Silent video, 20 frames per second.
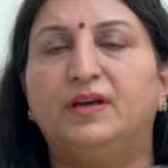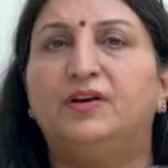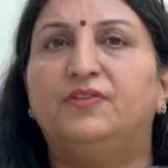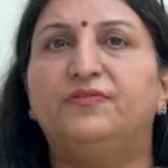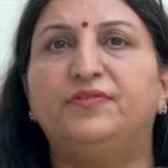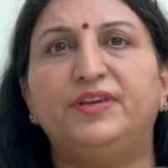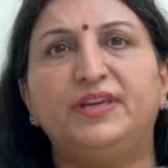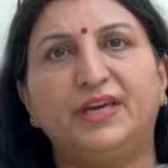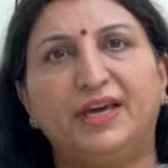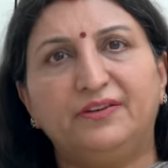
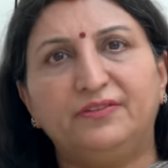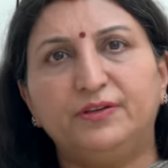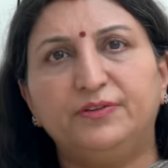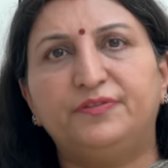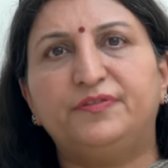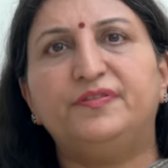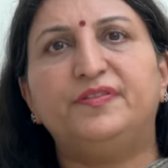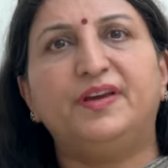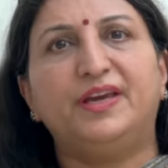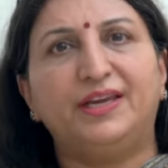We have a
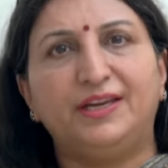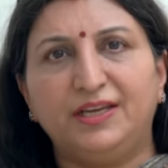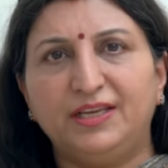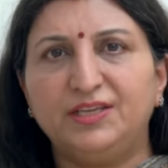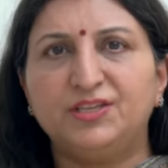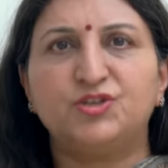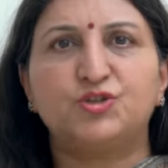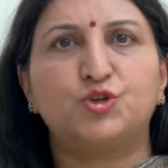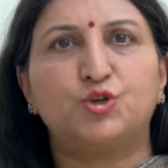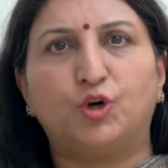
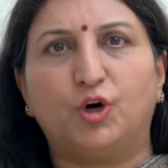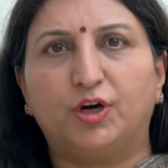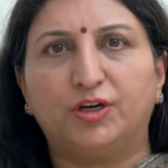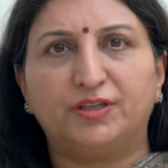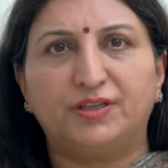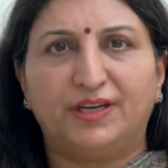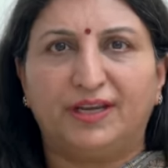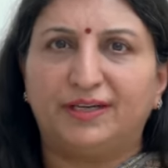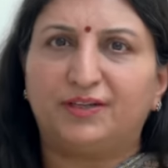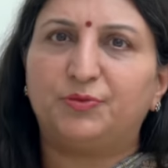fairly
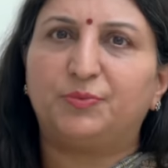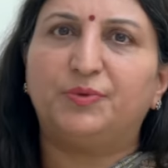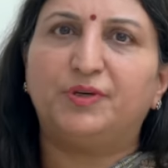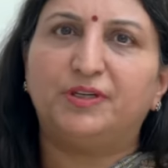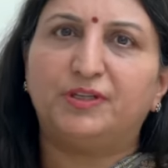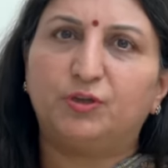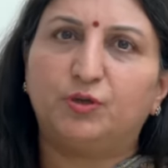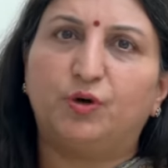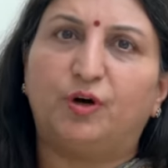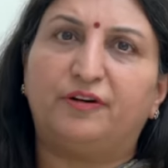strong
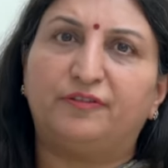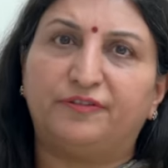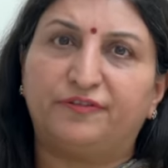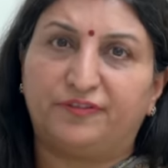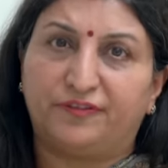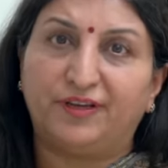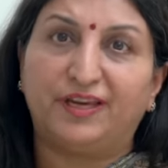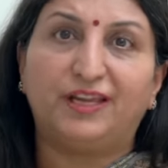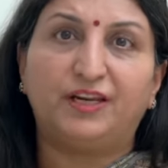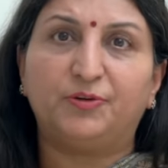network
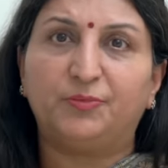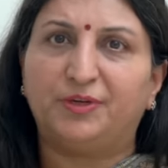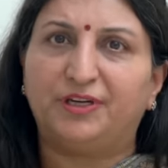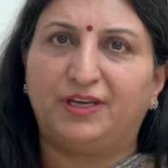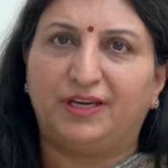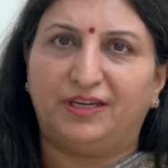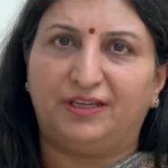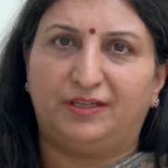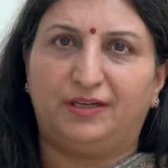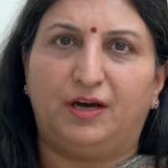of
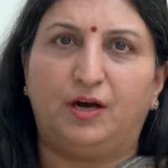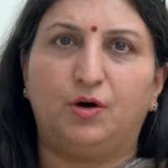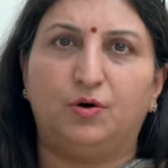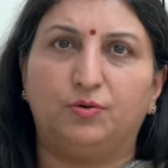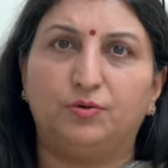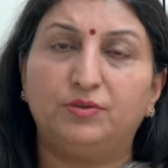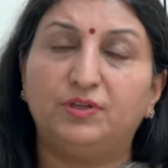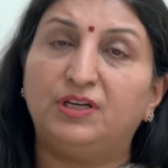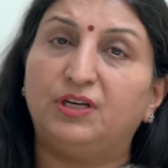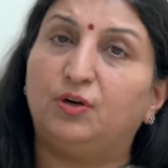alumni
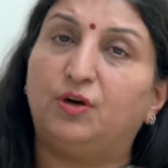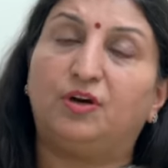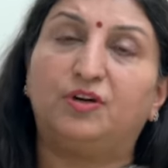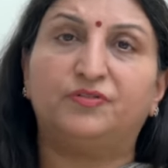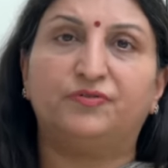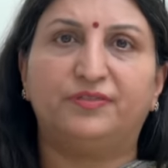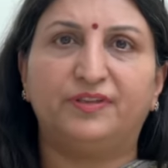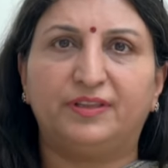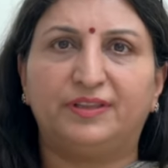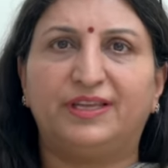now,
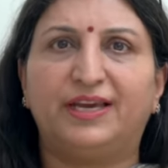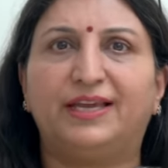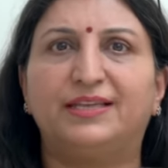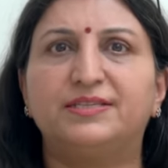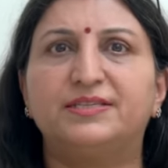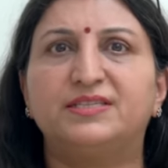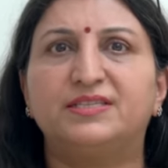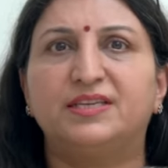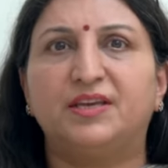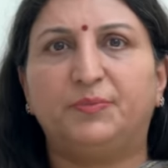along with
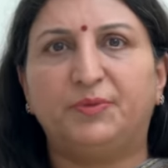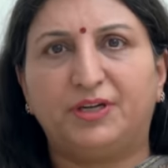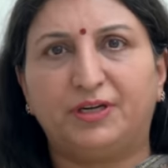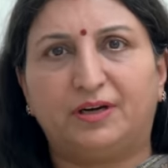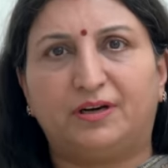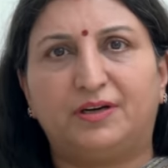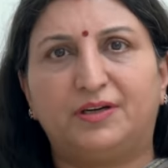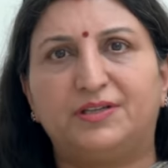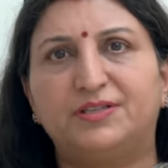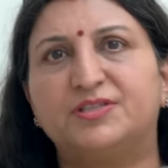that
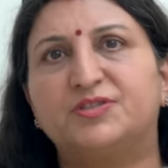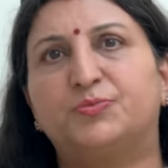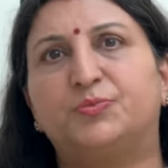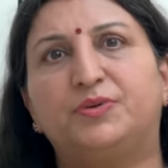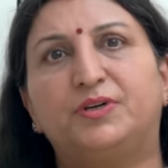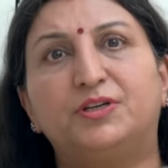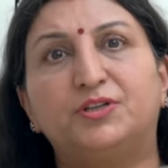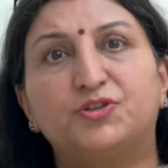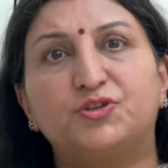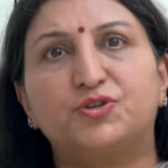seminars,
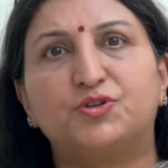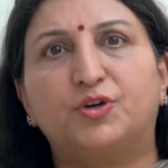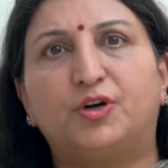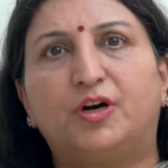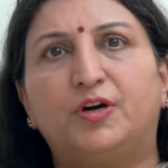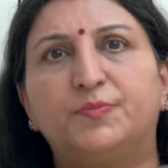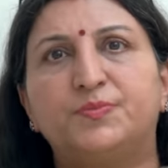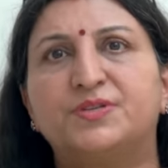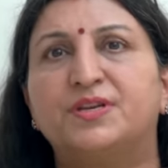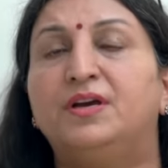
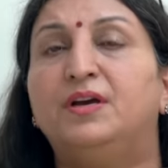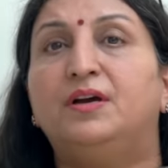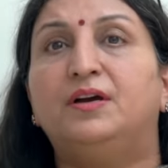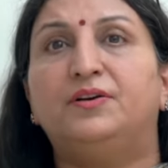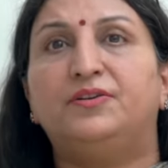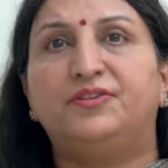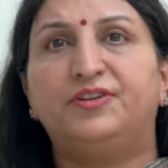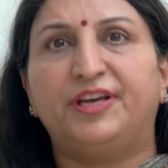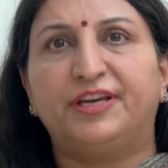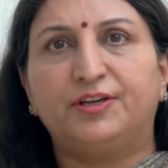workshops,
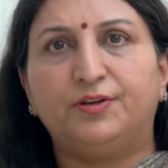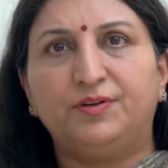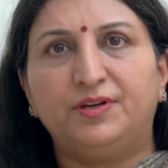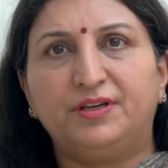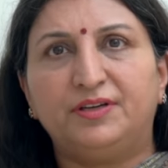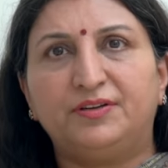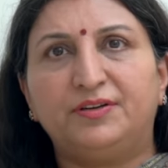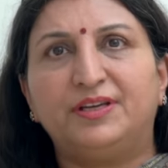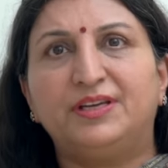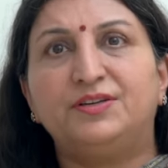
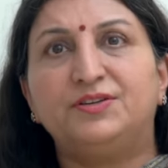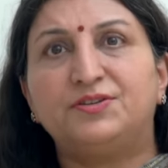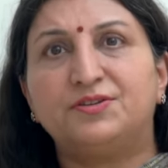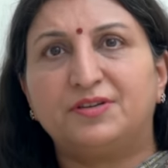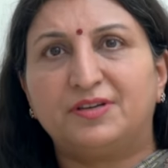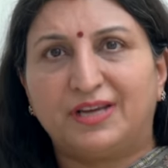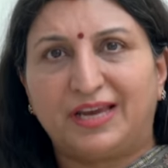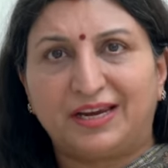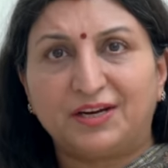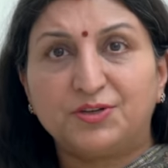regular
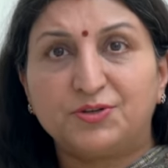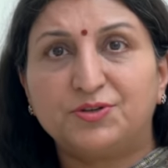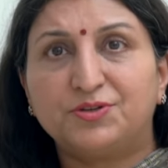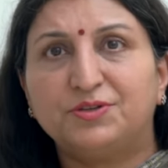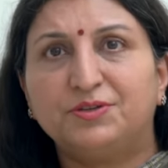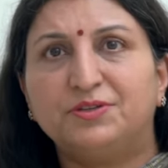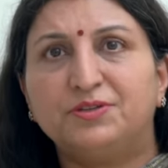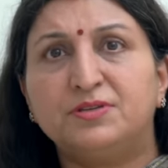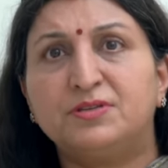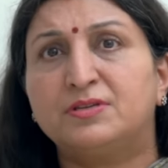
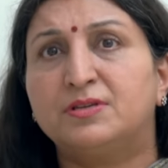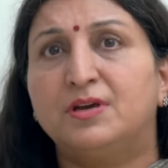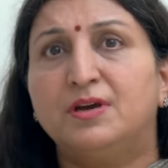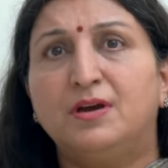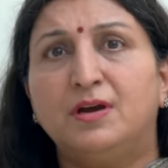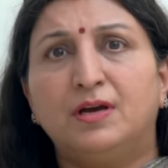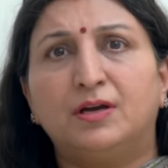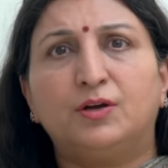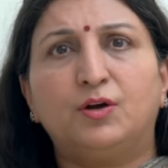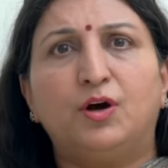interactions
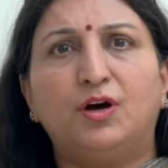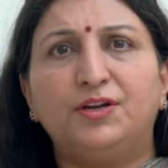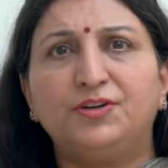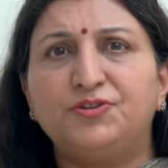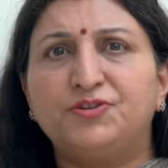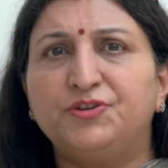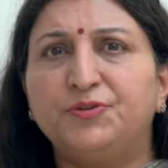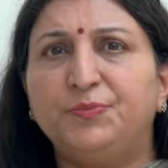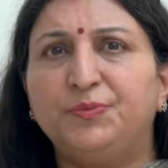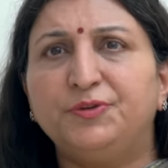
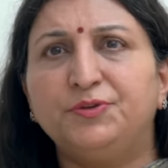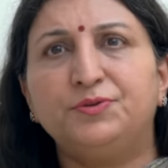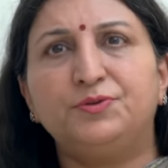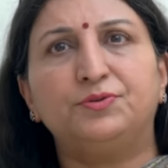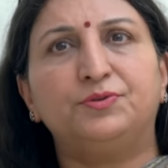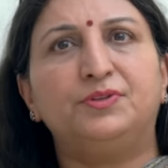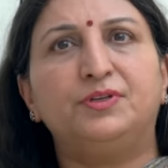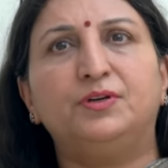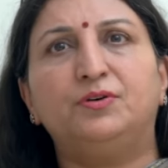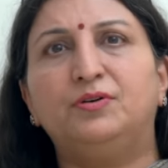contribute
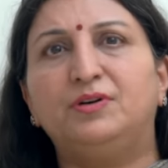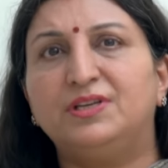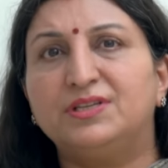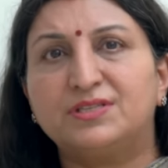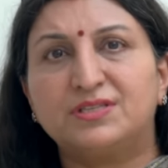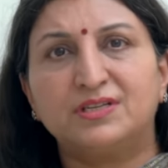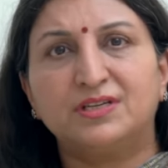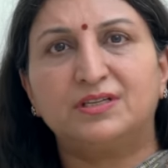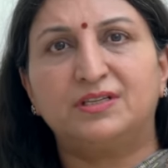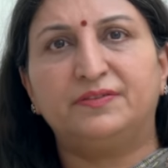to the
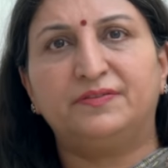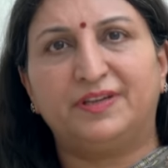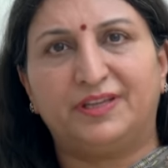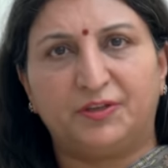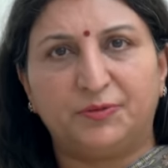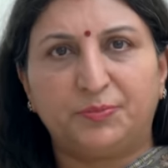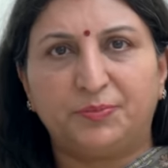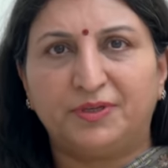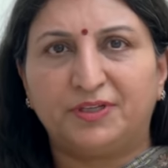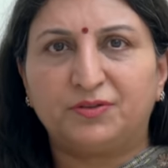holistic
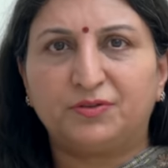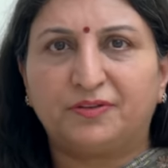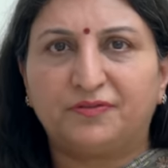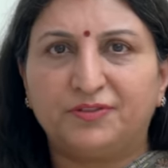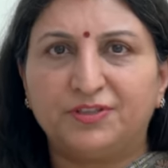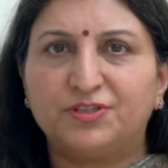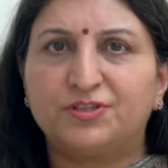development of the